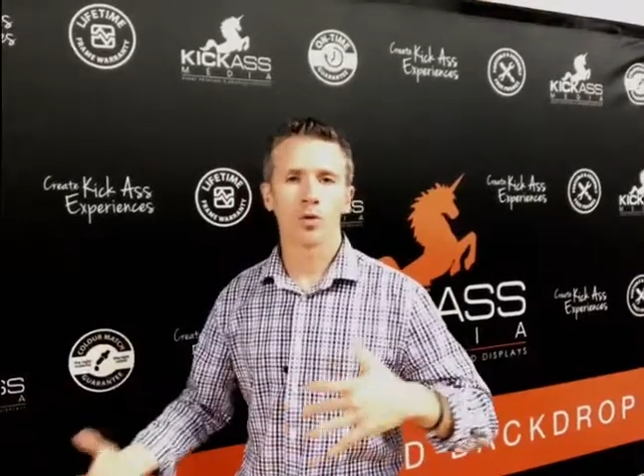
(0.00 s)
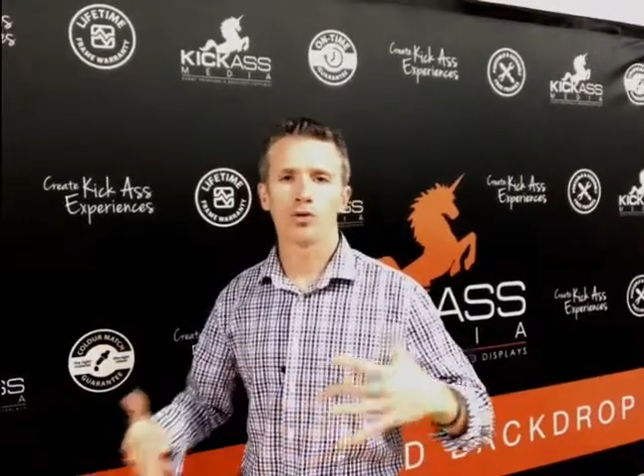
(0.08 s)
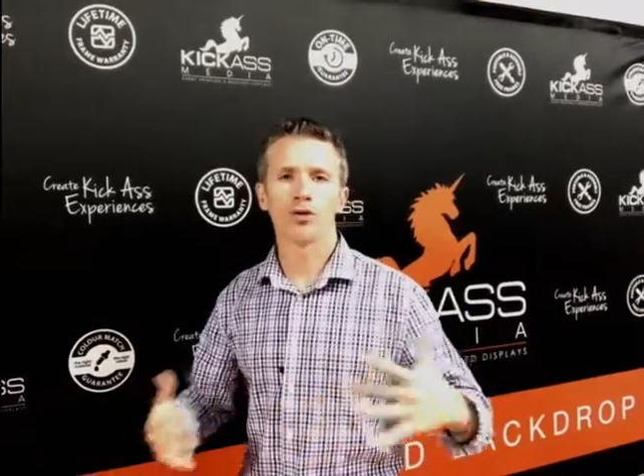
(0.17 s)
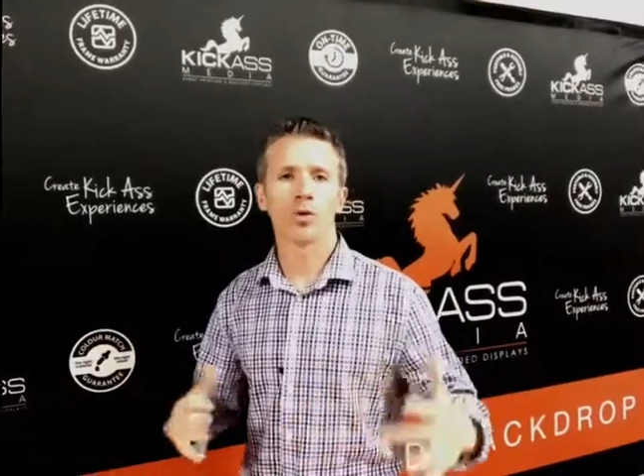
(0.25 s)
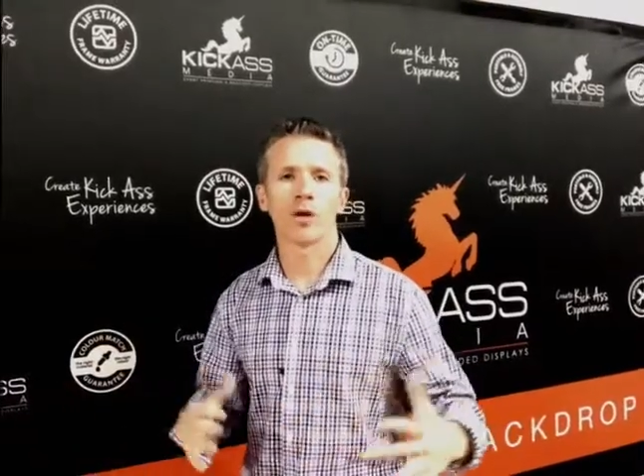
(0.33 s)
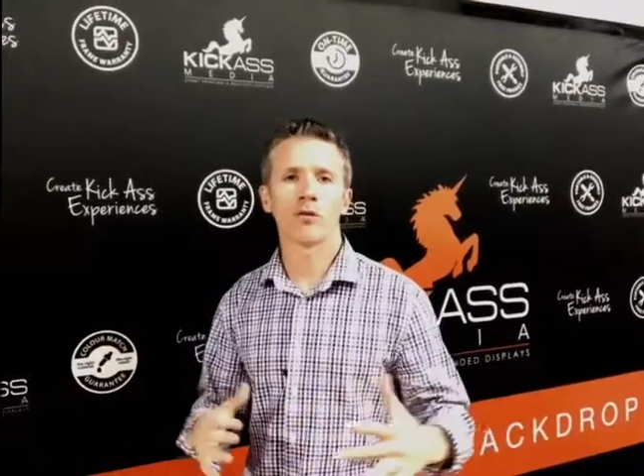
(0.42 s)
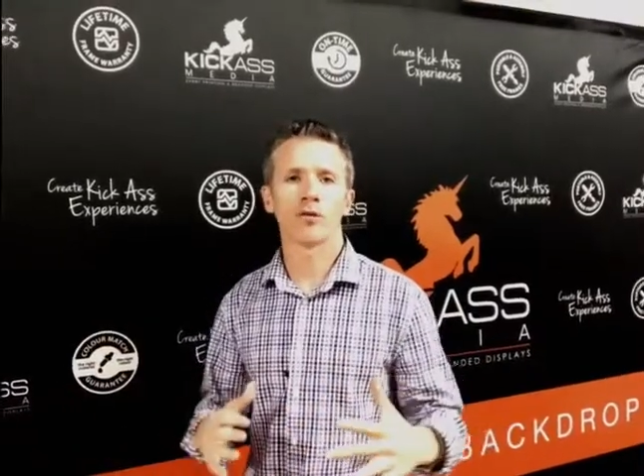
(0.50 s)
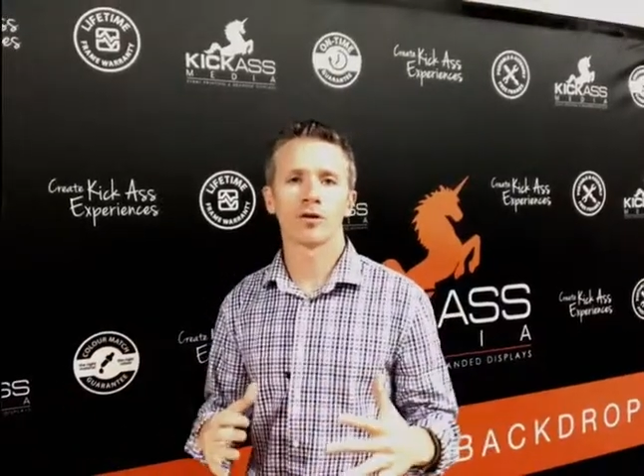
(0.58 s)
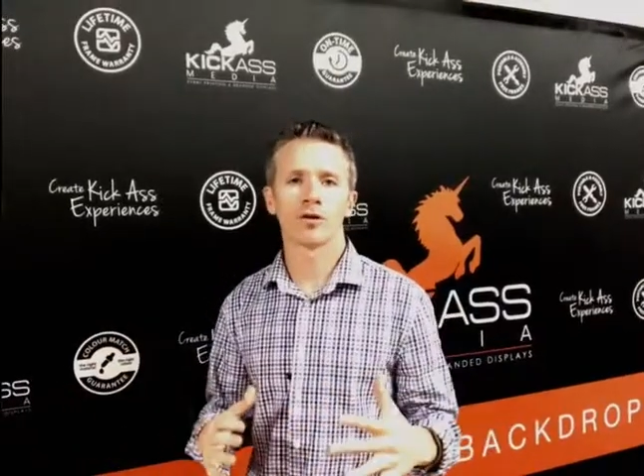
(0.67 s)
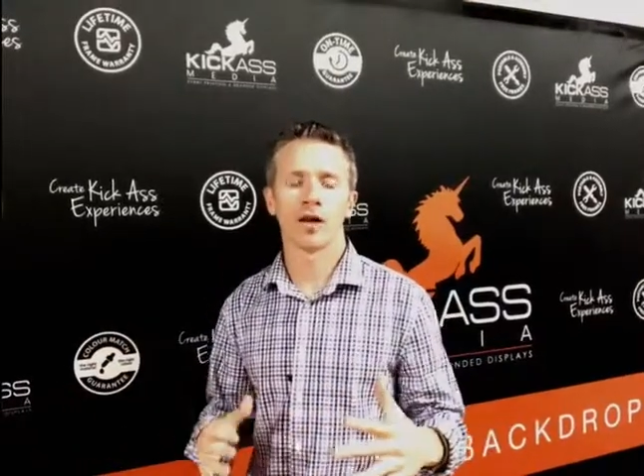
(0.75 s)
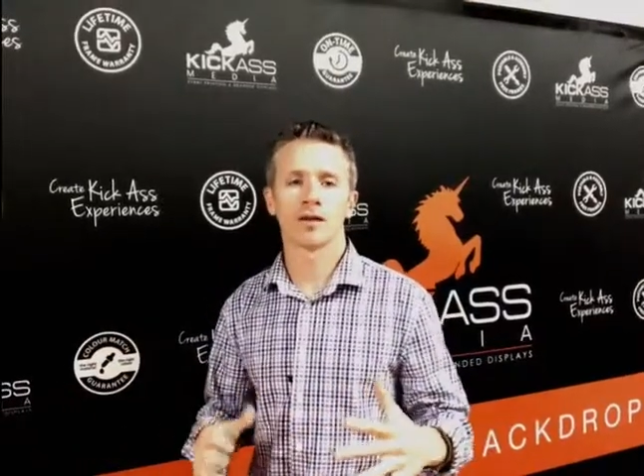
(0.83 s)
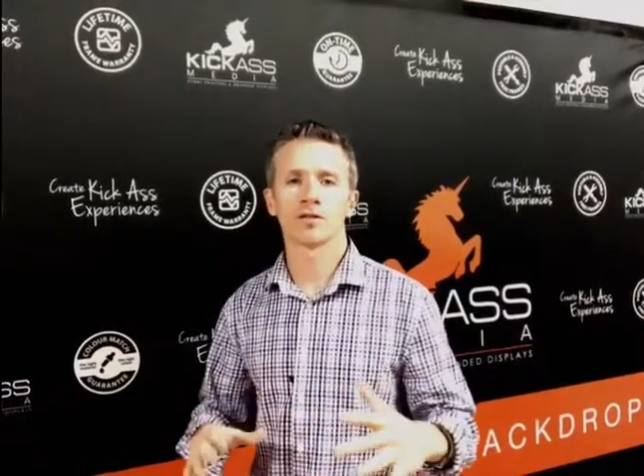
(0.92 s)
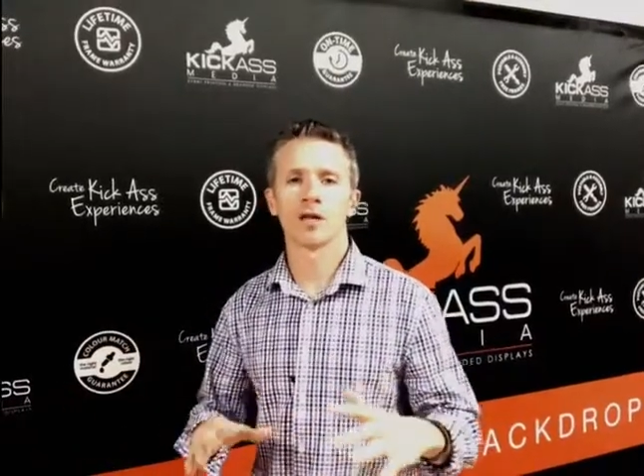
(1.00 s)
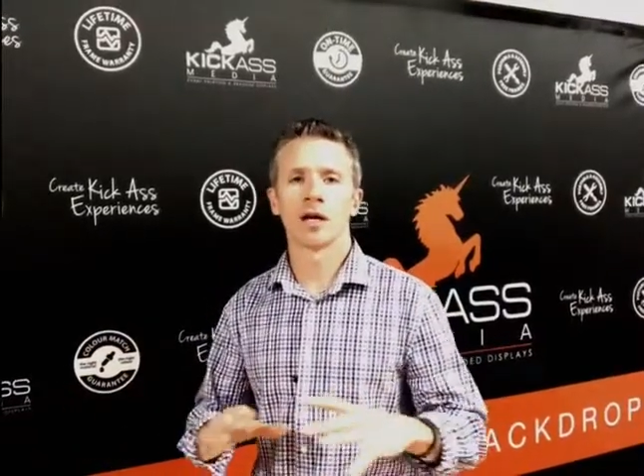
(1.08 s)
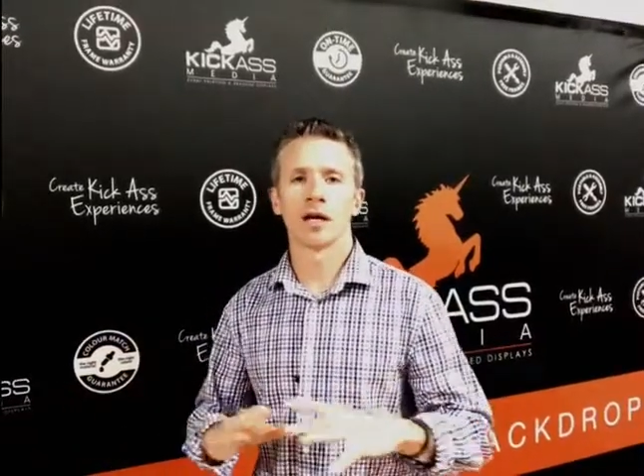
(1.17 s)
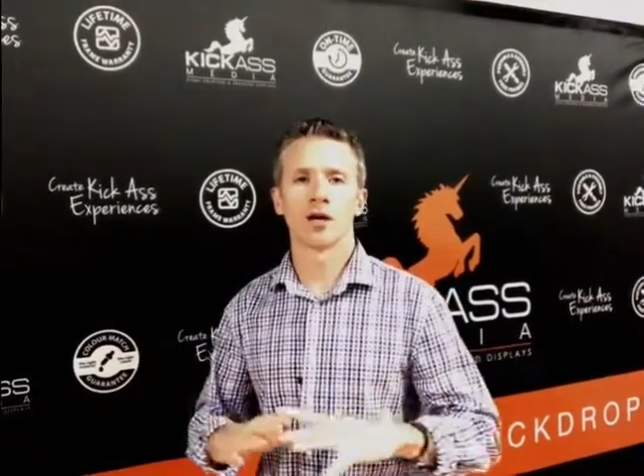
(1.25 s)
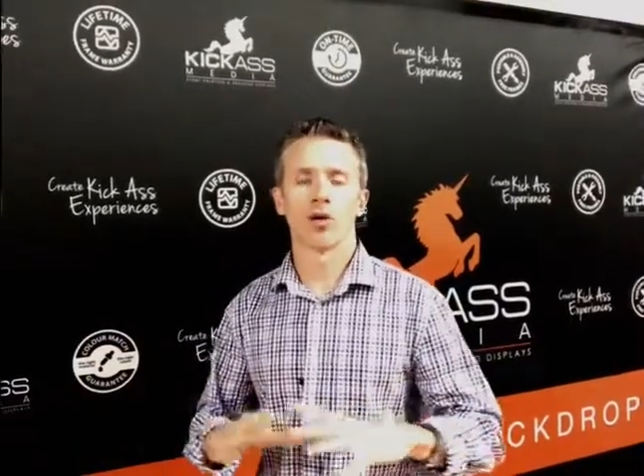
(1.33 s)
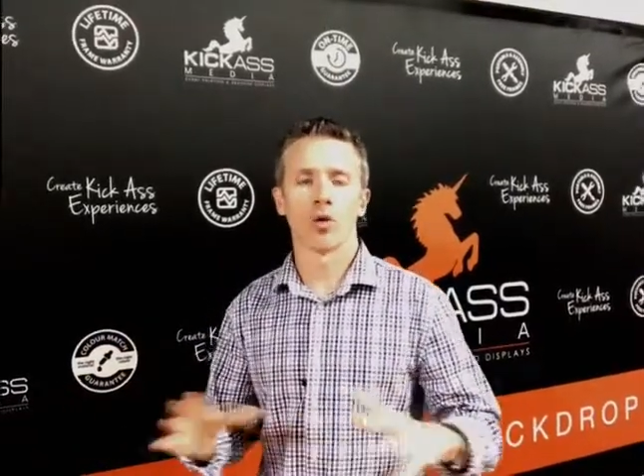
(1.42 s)
we'll do whatever it takes
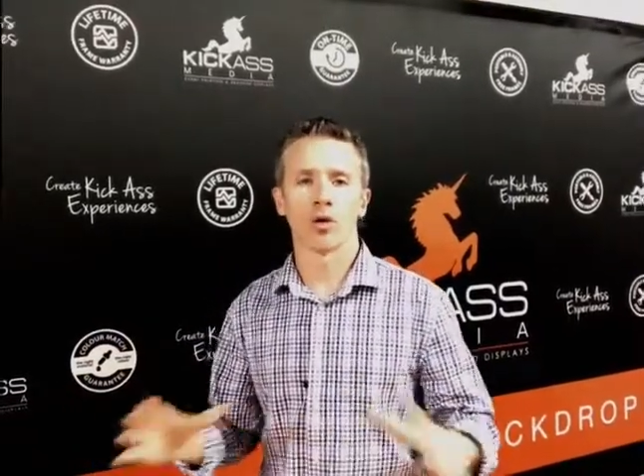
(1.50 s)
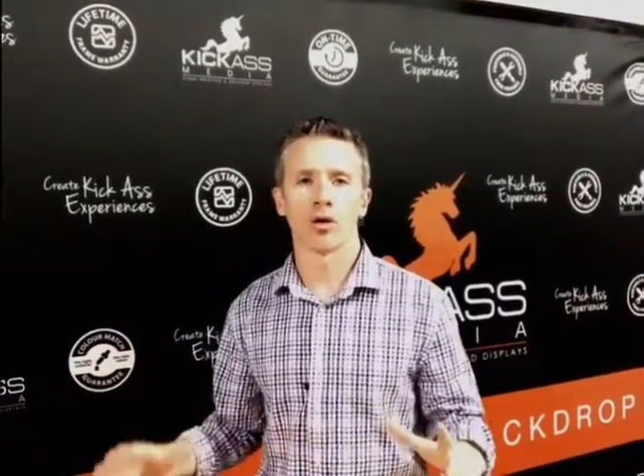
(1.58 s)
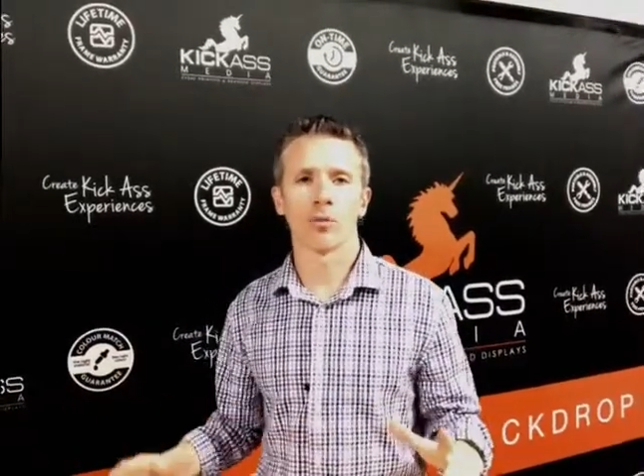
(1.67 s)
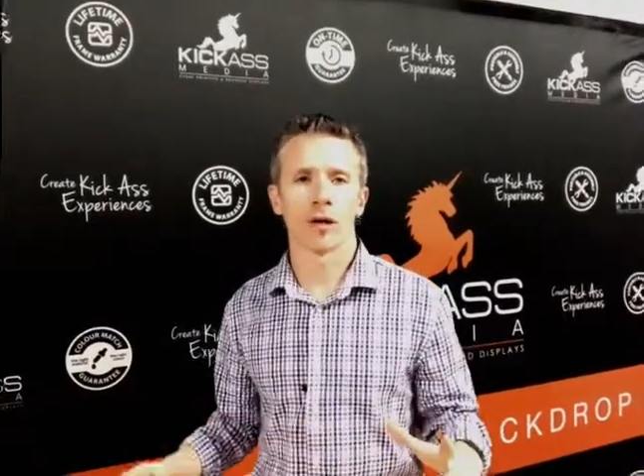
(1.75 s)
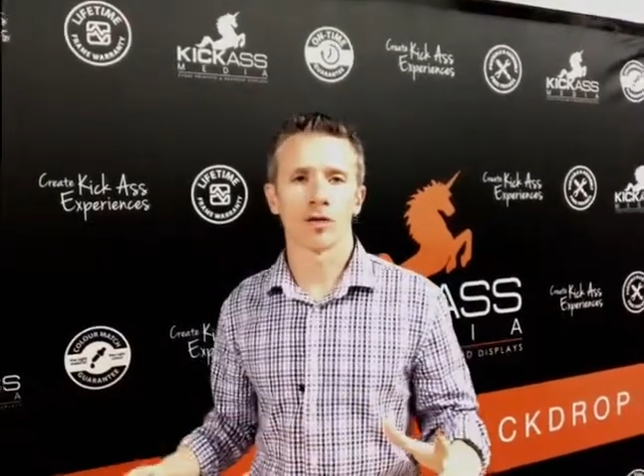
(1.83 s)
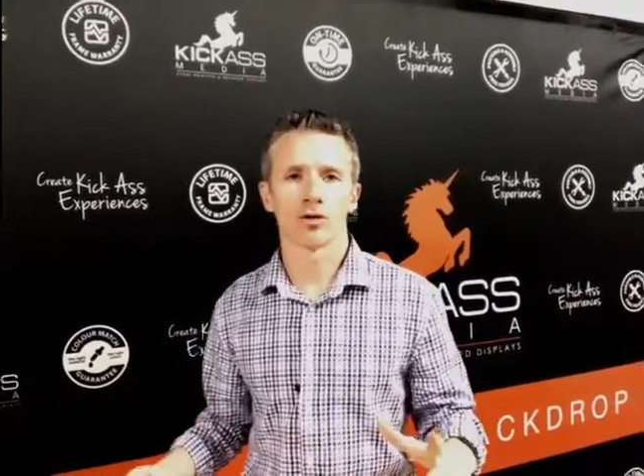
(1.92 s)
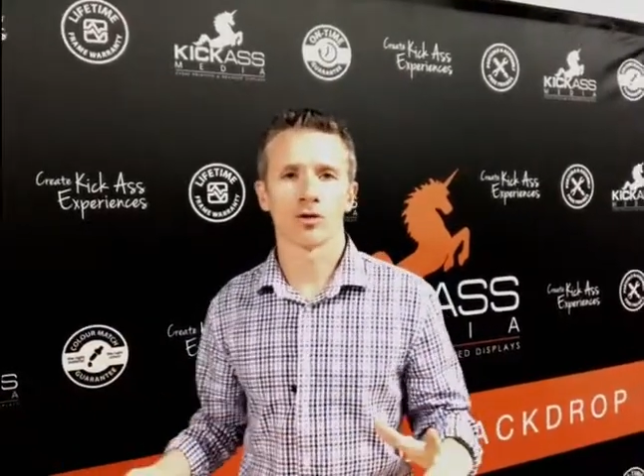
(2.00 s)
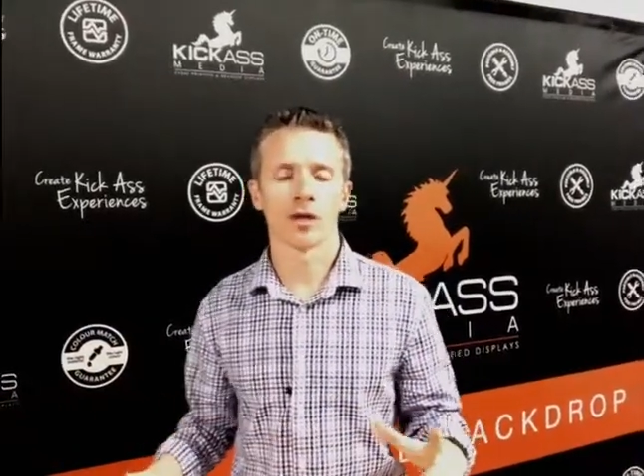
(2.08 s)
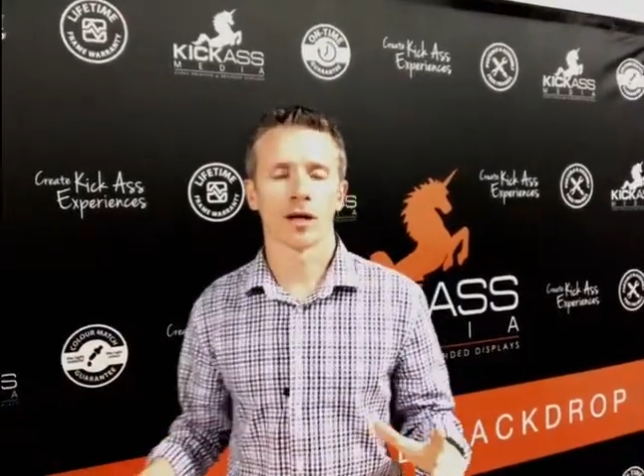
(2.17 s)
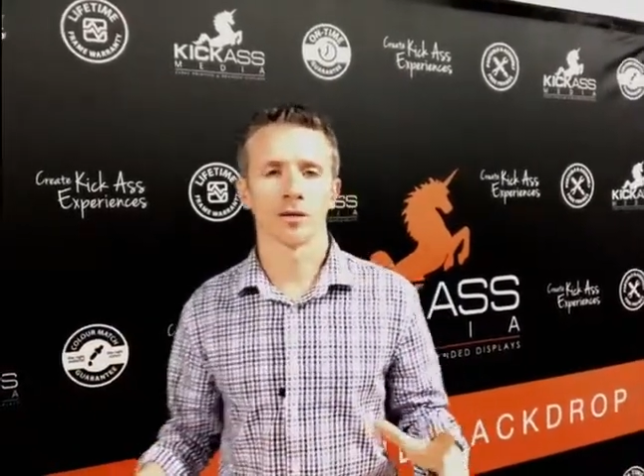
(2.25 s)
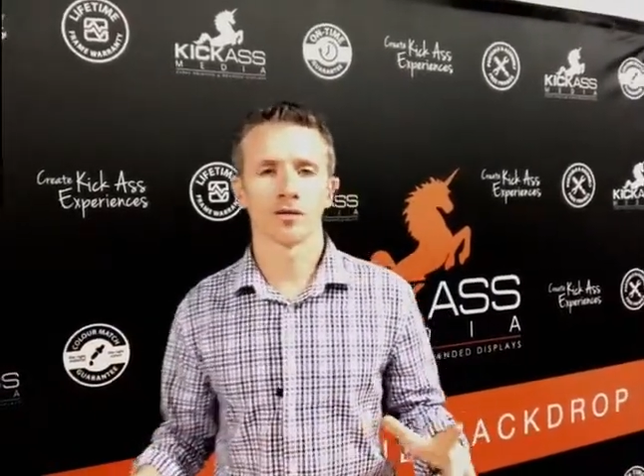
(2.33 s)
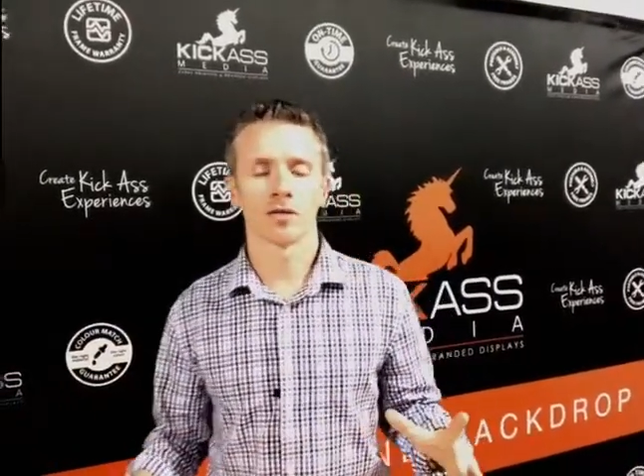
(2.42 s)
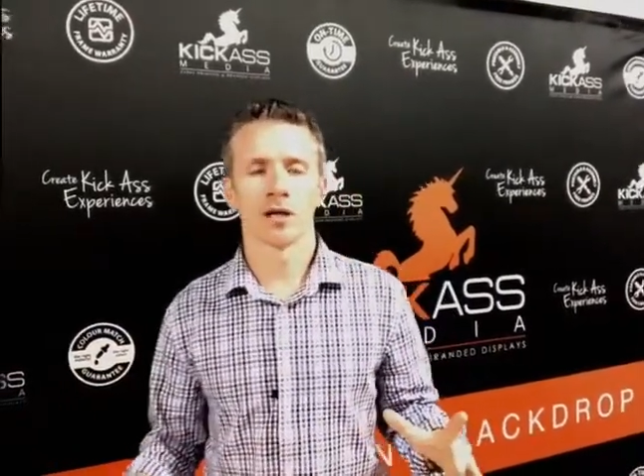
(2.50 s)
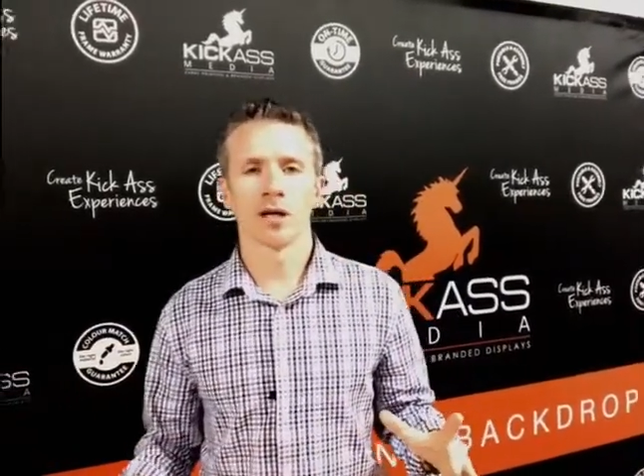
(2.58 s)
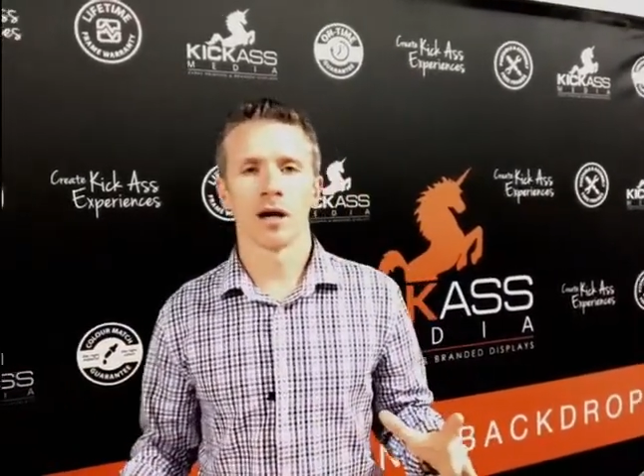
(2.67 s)
in order to make sure that it's